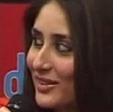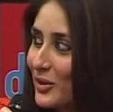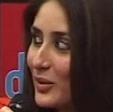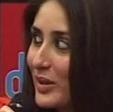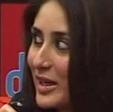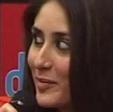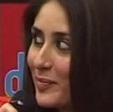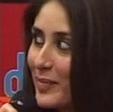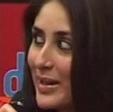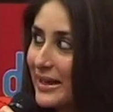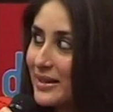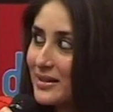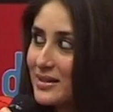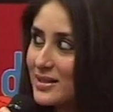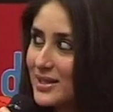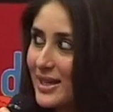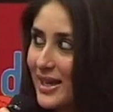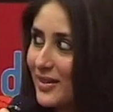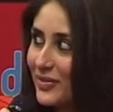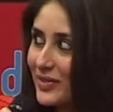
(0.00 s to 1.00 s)
Though I
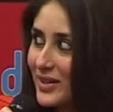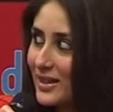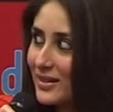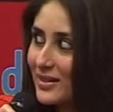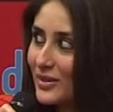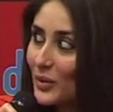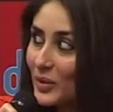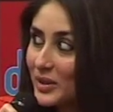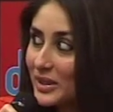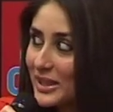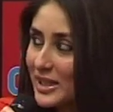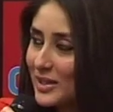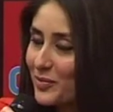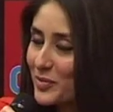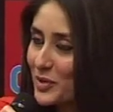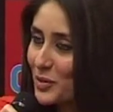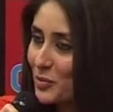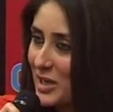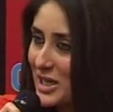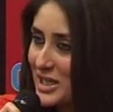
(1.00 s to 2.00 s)
begged Saif that don't
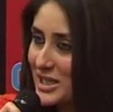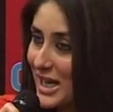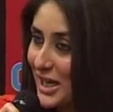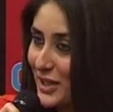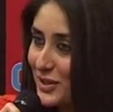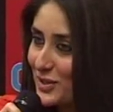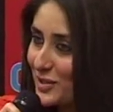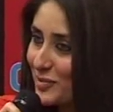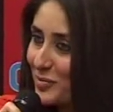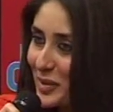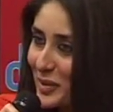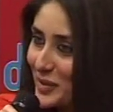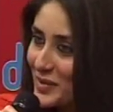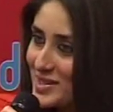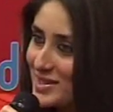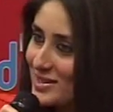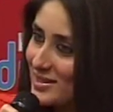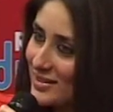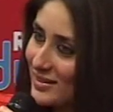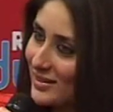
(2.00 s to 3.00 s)
keep too much action
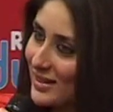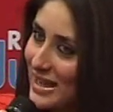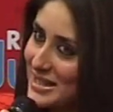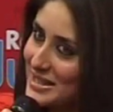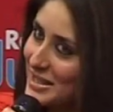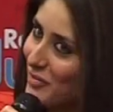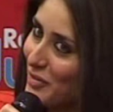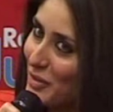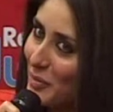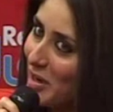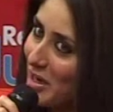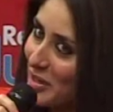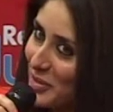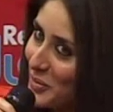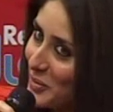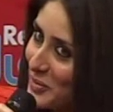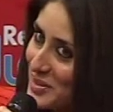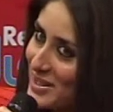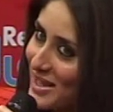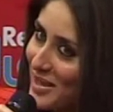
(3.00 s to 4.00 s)
because as
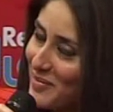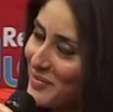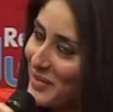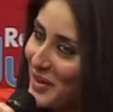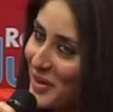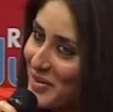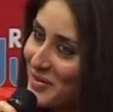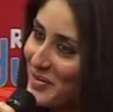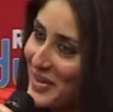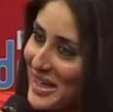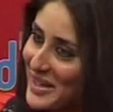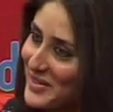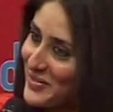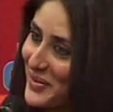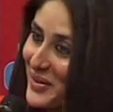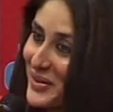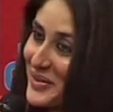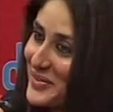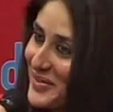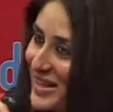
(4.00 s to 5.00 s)
everyone knows, I'm not very
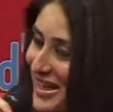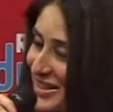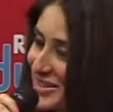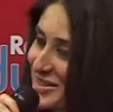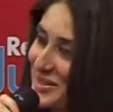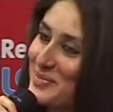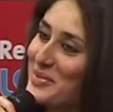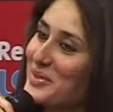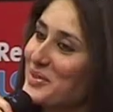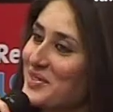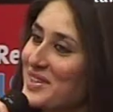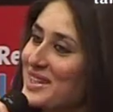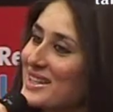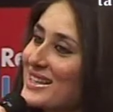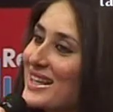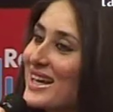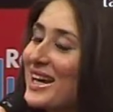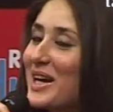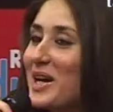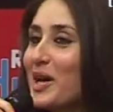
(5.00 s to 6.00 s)
fond of action
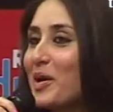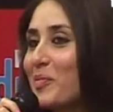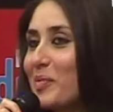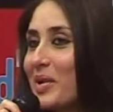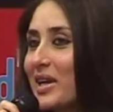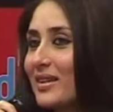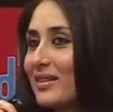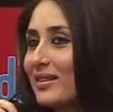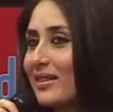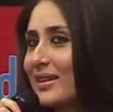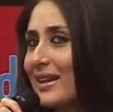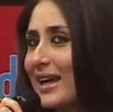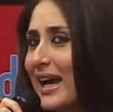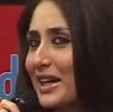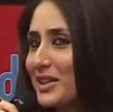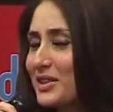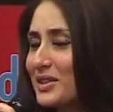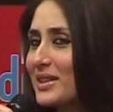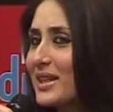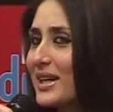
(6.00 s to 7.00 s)
movies. But the
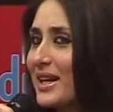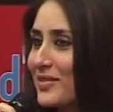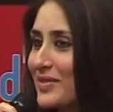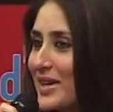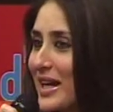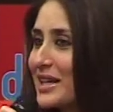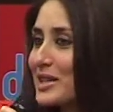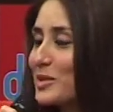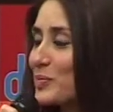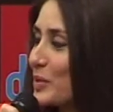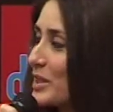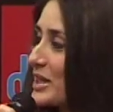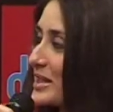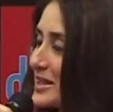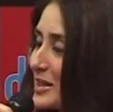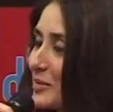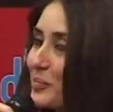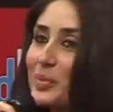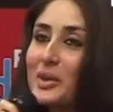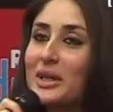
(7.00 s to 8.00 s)
action that I've done is pretty
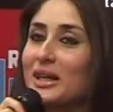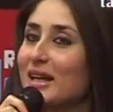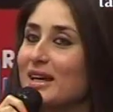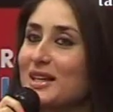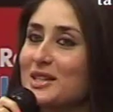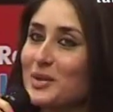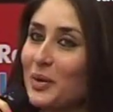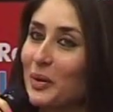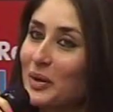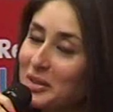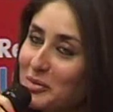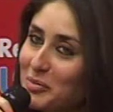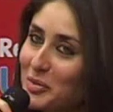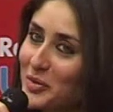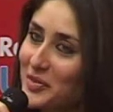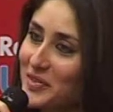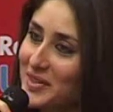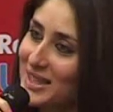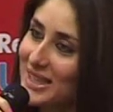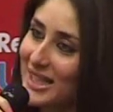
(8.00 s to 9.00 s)
simple, and I saw the
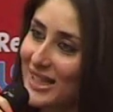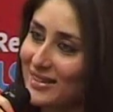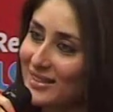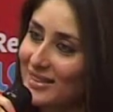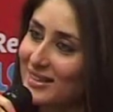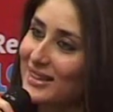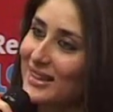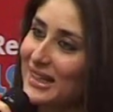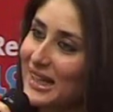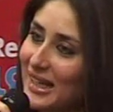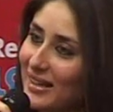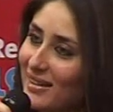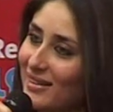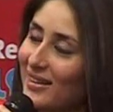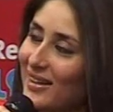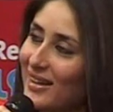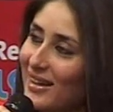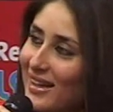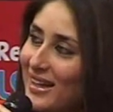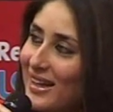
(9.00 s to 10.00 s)
movie the other day,
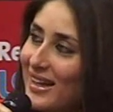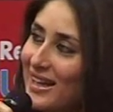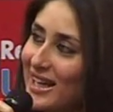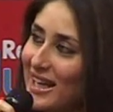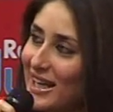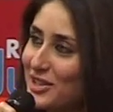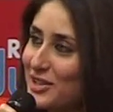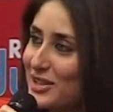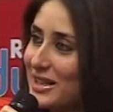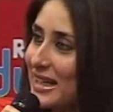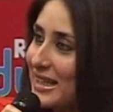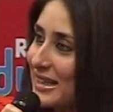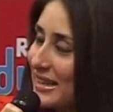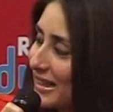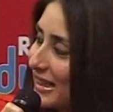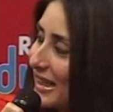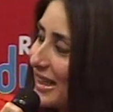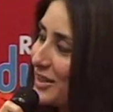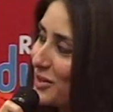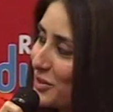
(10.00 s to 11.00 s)
and actually, I
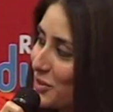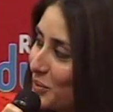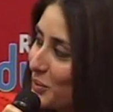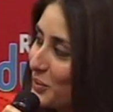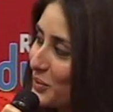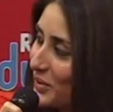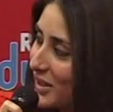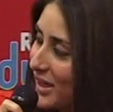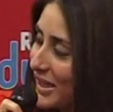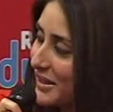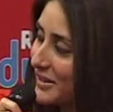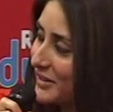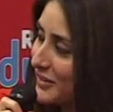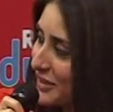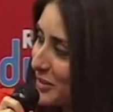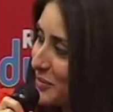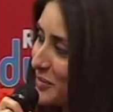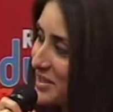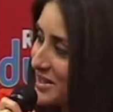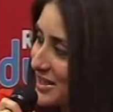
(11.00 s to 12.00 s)
think I do. I
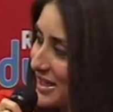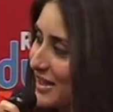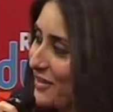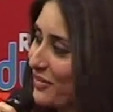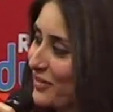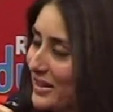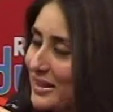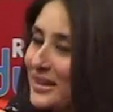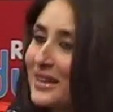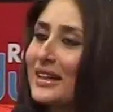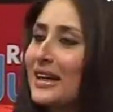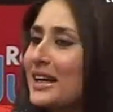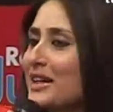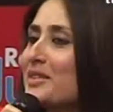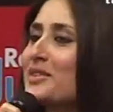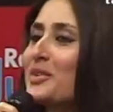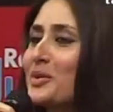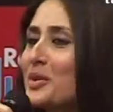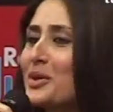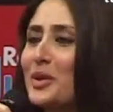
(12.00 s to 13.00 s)
agree with Saif. I think
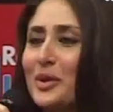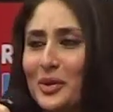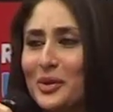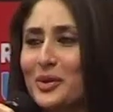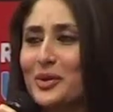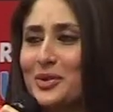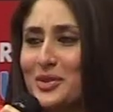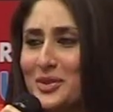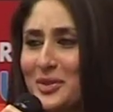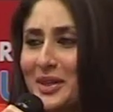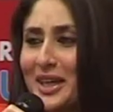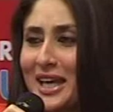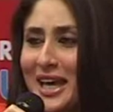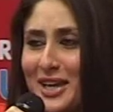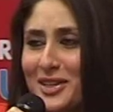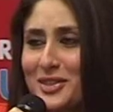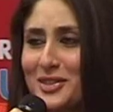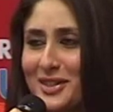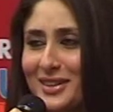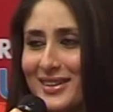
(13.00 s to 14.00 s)
I do look good doing
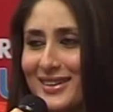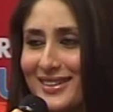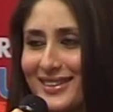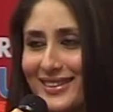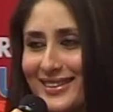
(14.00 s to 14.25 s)
action.